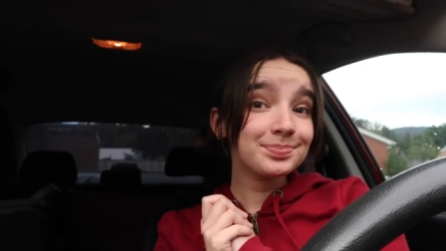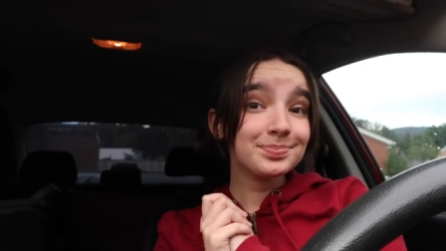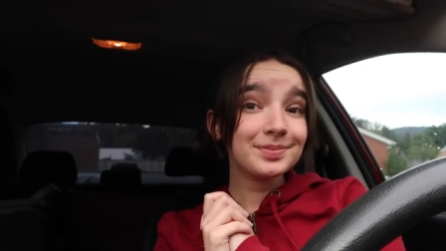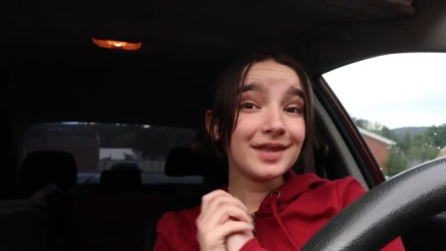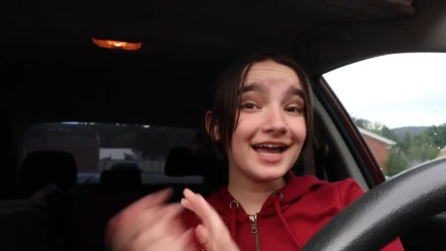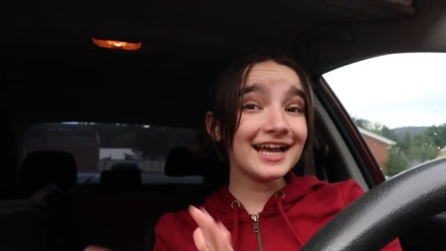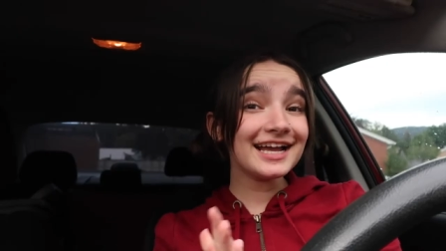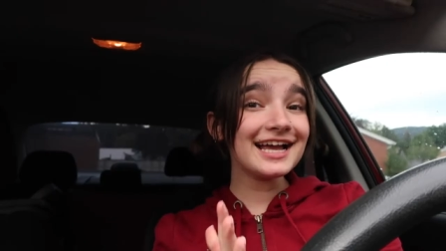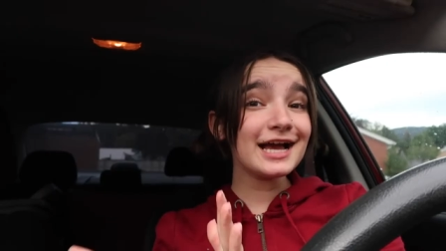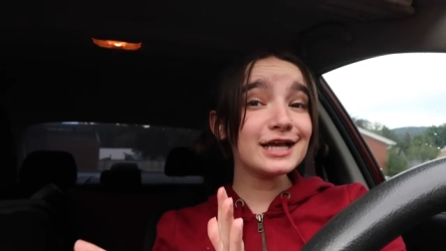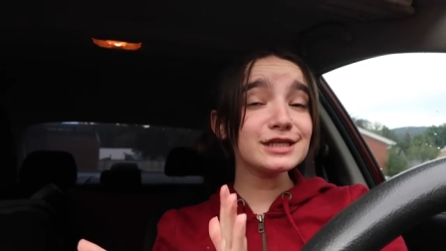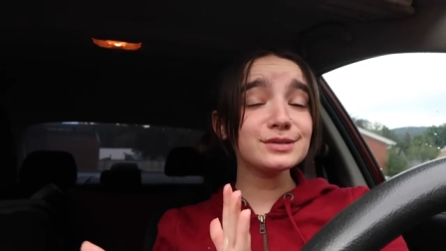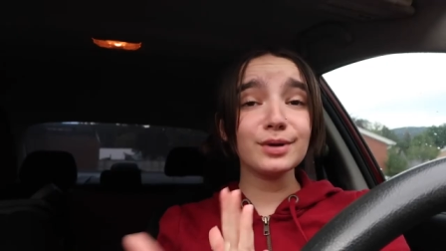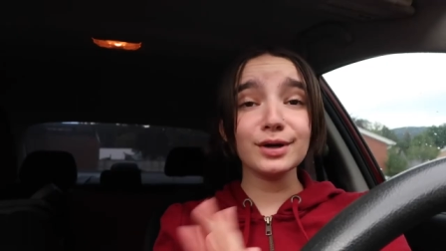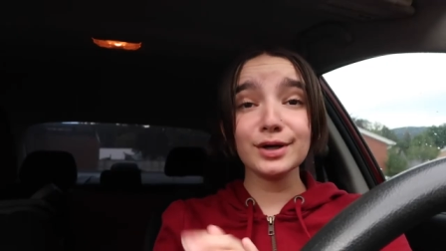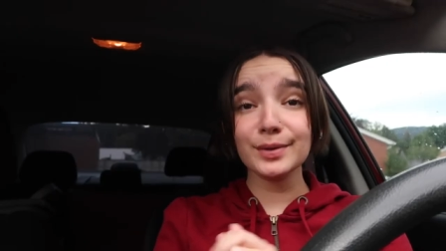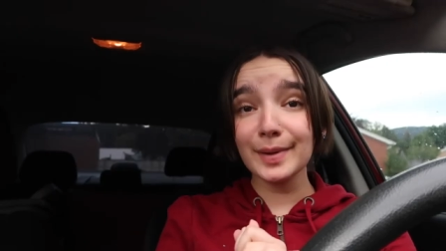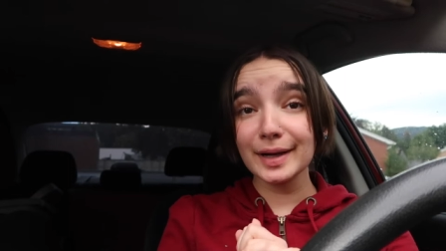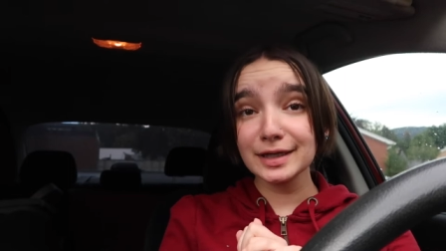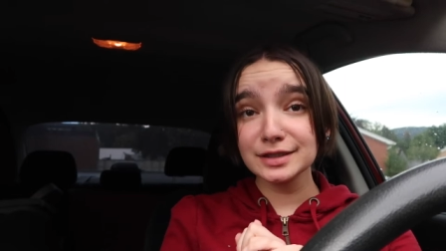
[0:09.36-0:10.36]
Hi guys,
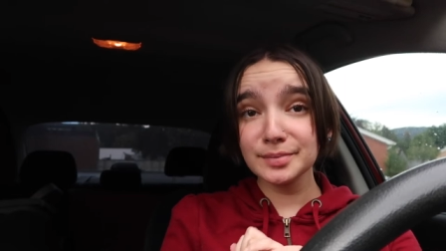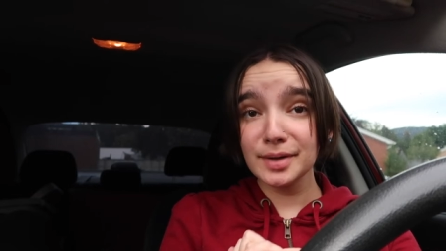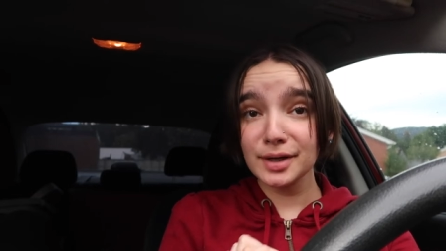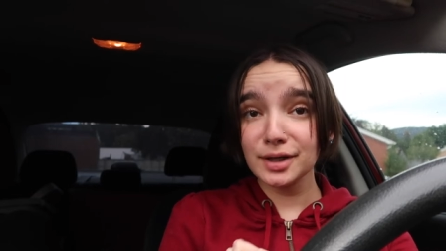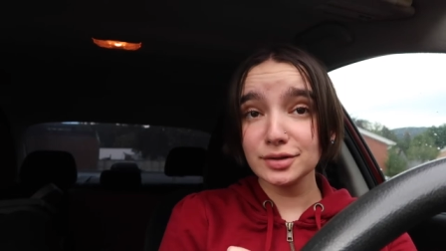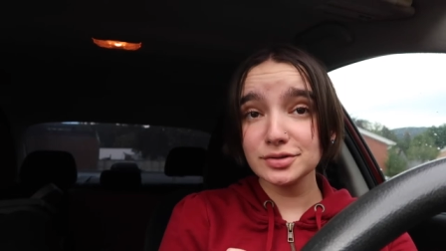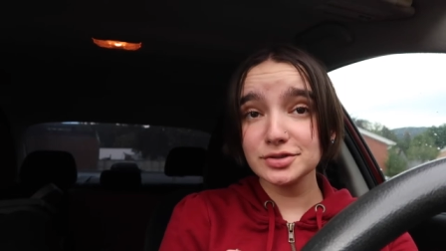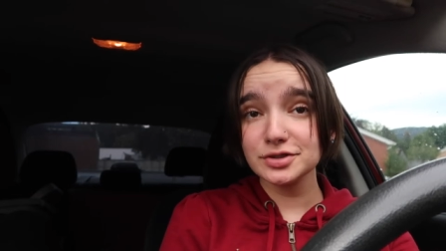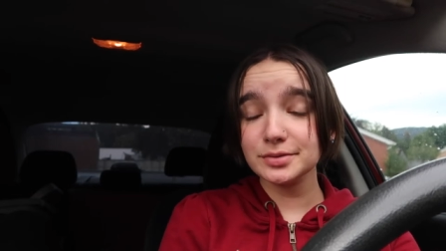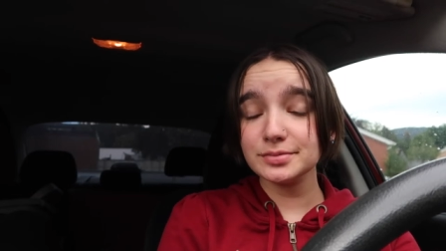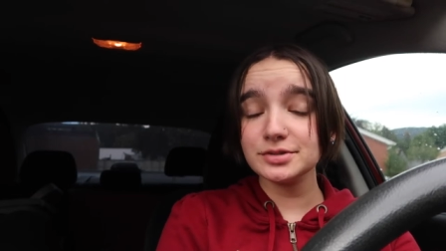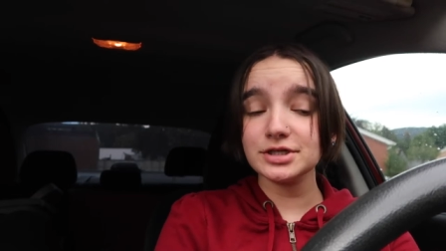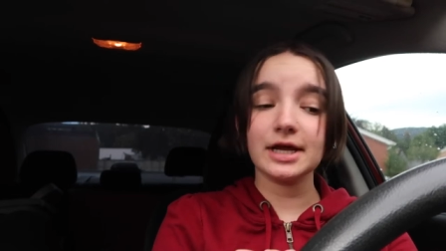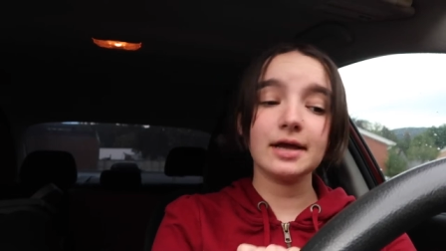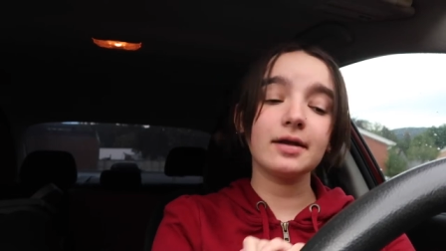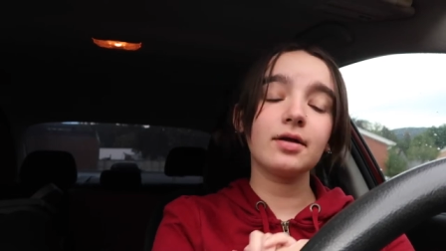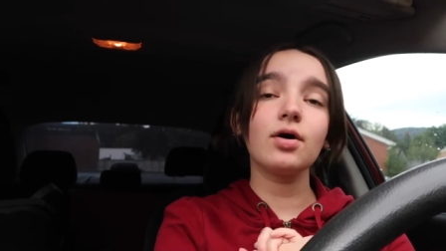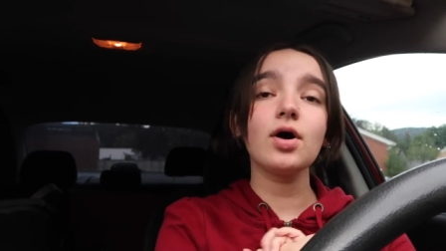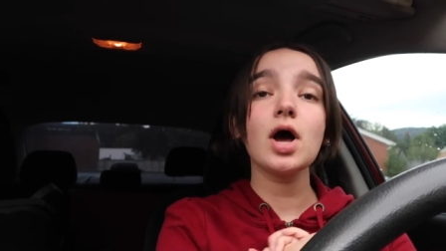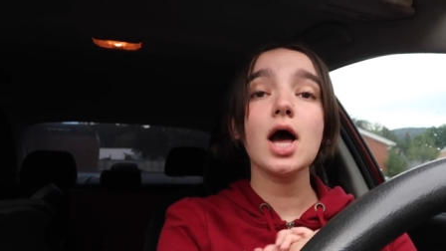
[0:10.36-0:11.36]
welcome back to my YouTube
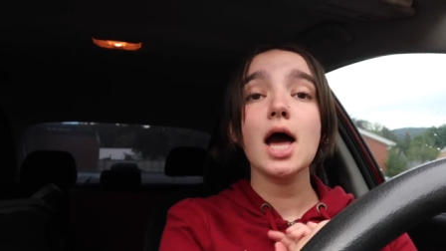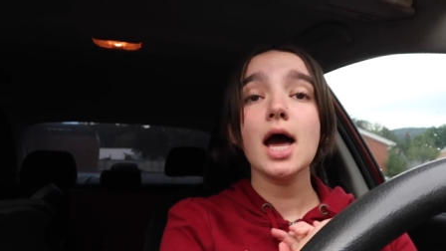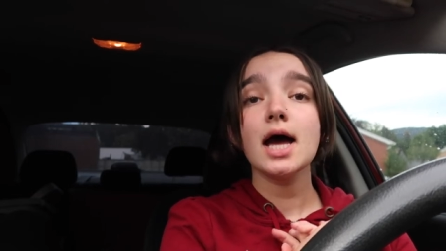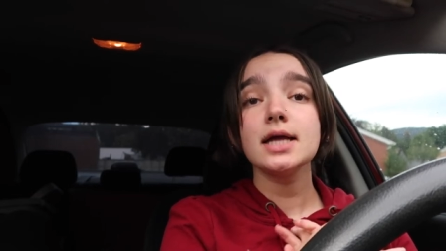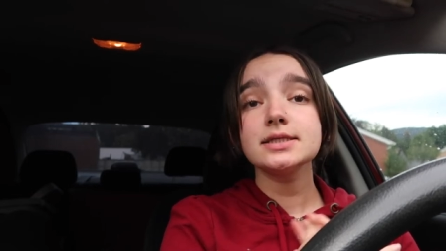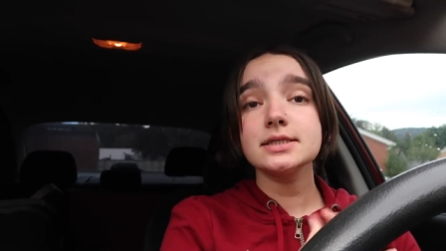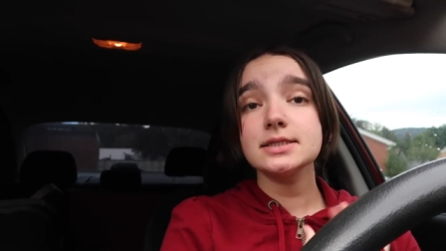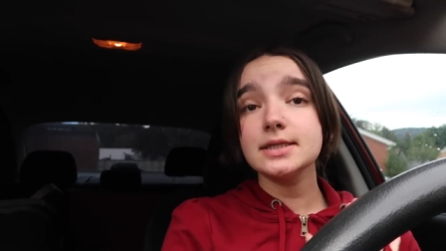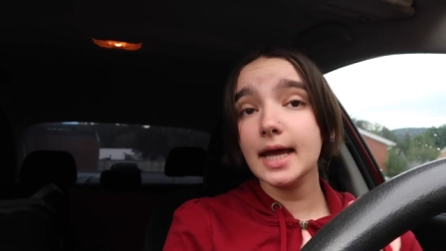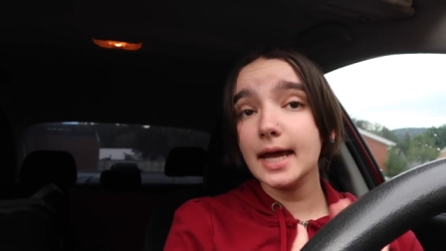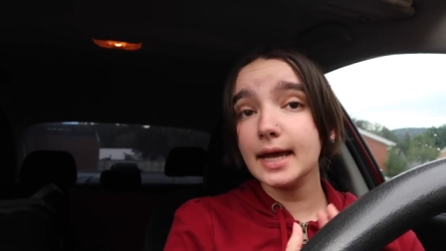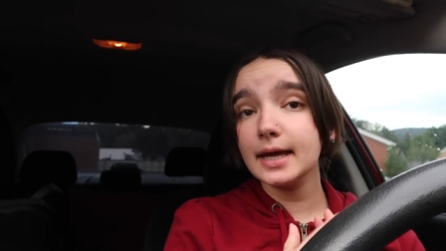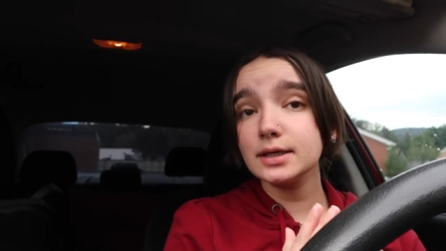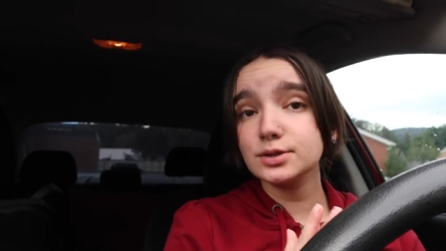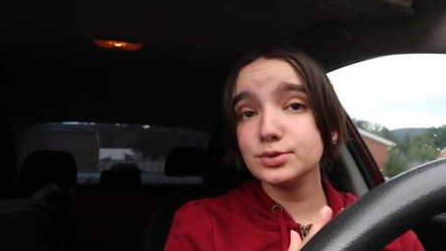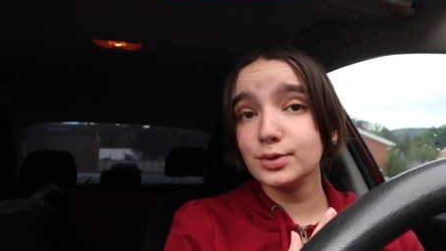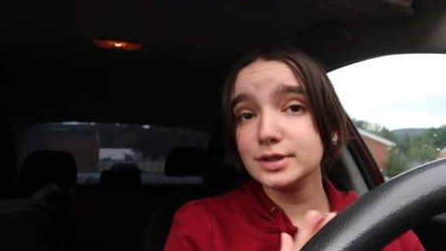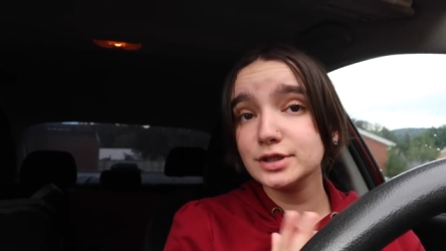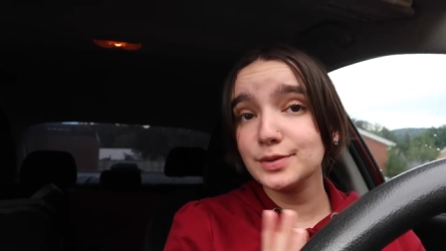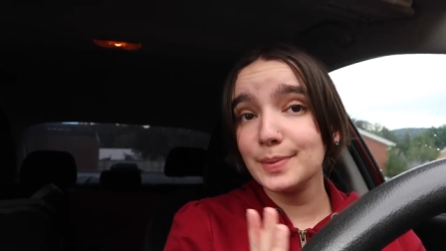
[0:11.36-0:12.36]
channel. Today
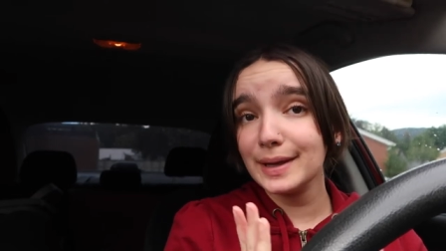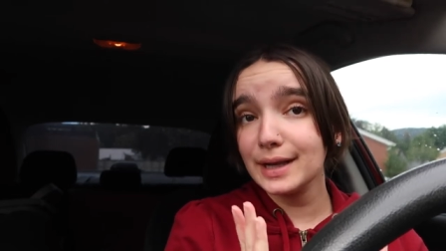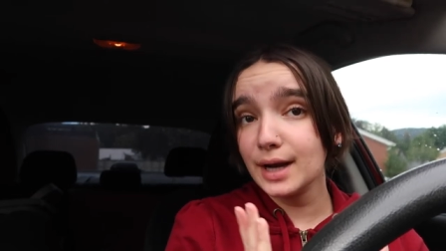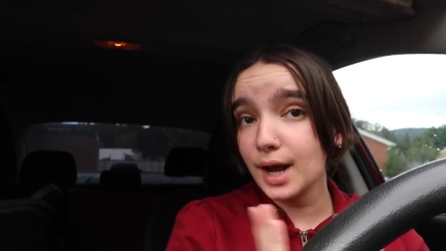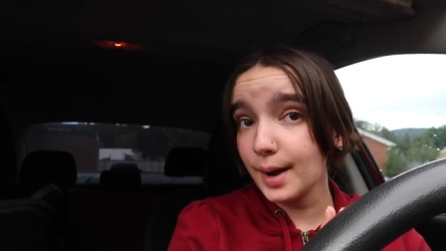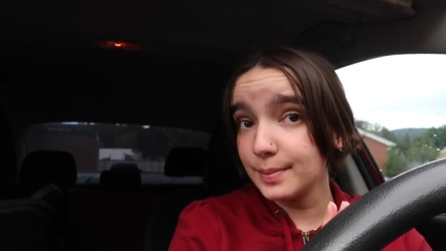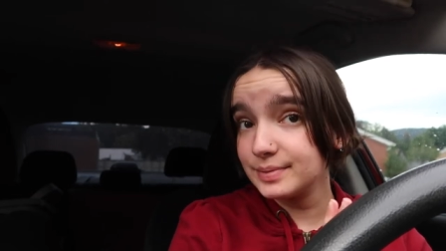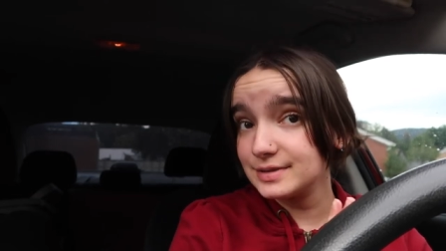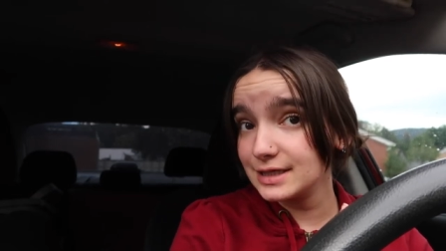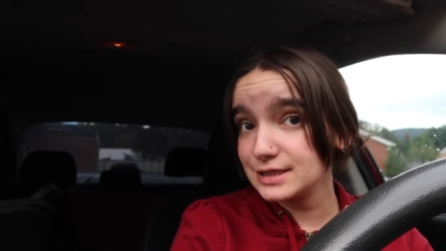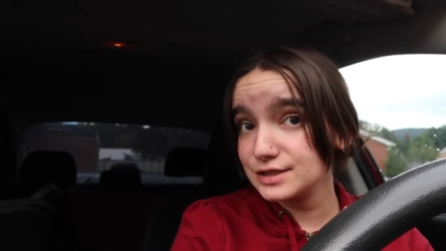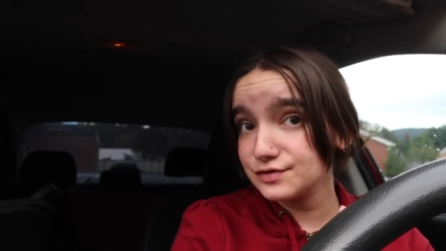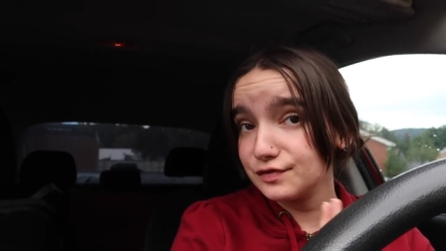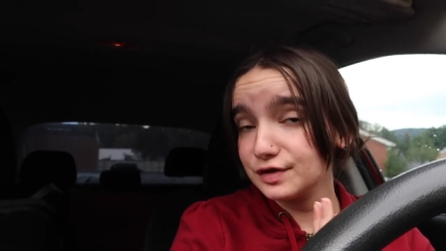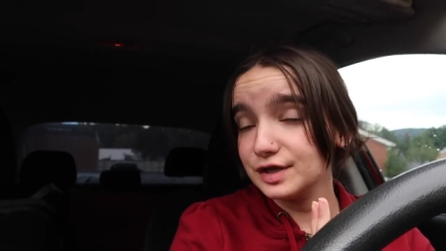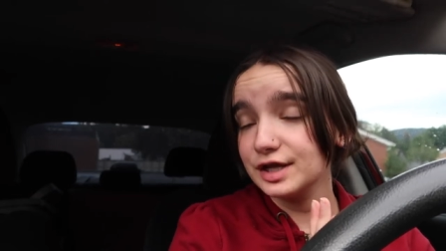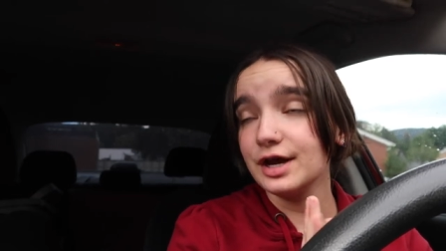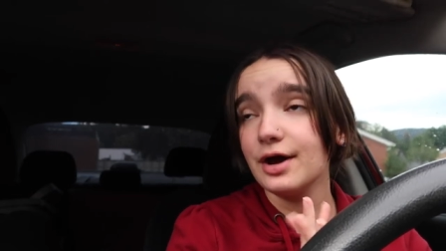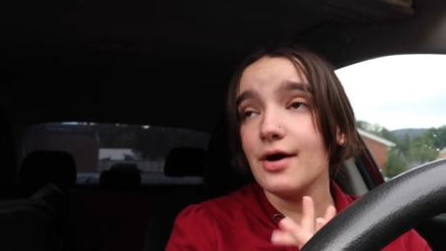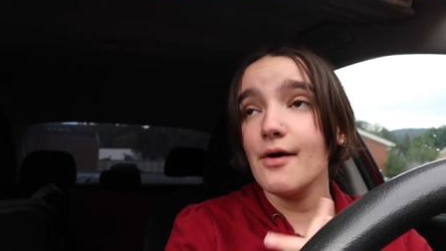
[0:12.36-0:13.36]
is going to be an updates
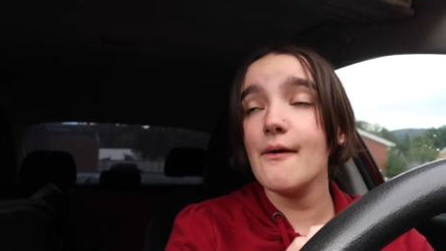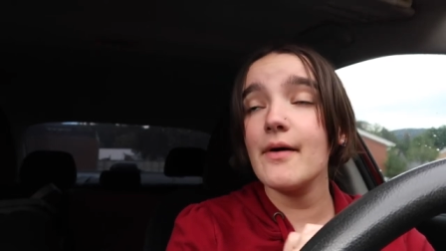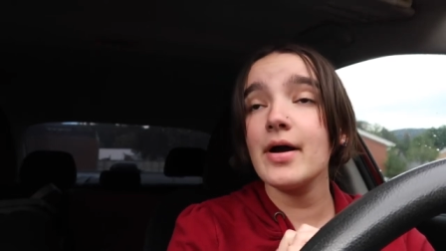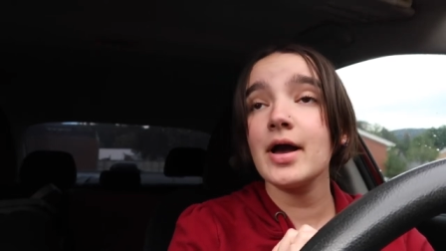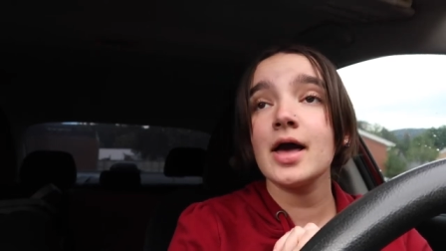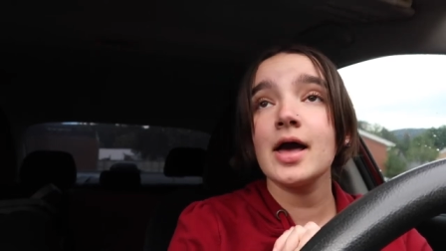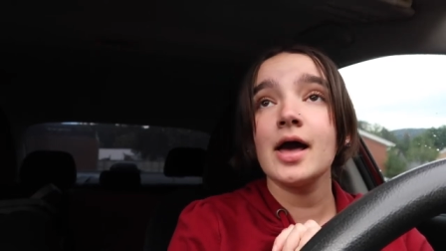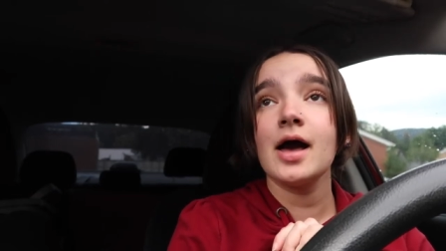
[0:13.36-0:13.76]
video.